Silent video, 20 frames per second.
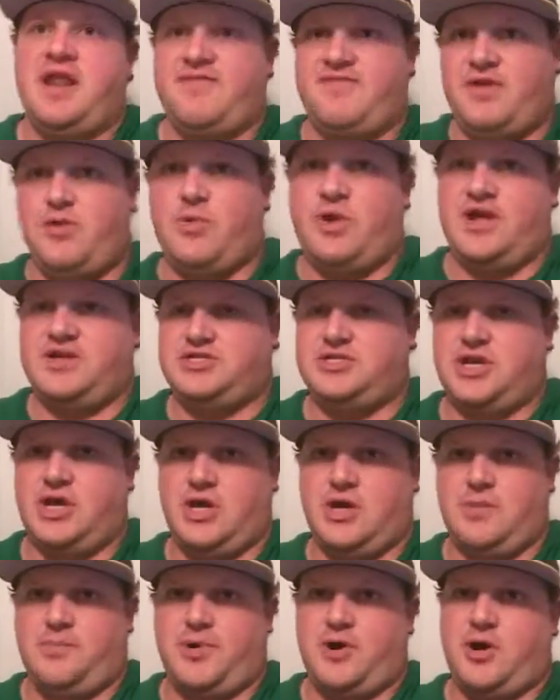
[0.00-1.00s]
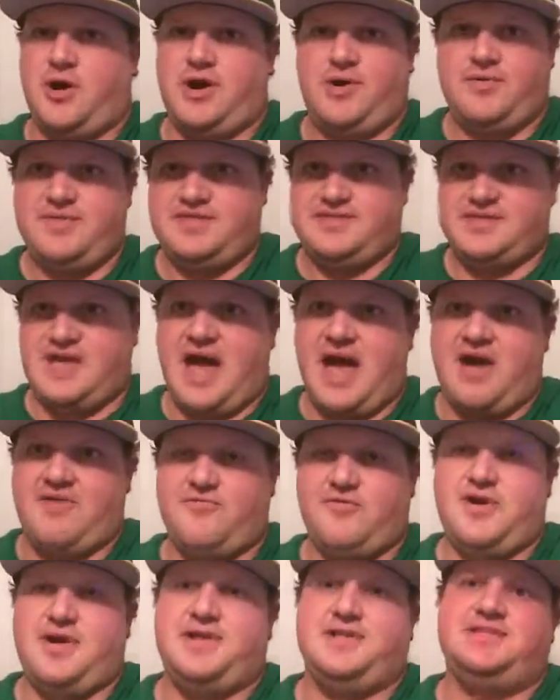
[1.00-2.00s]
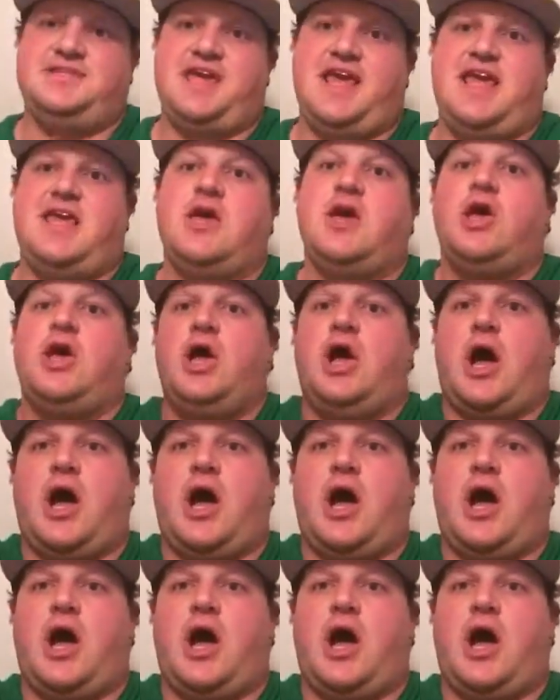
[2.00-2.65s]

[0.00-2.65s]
If he went to a party with his guy friends, he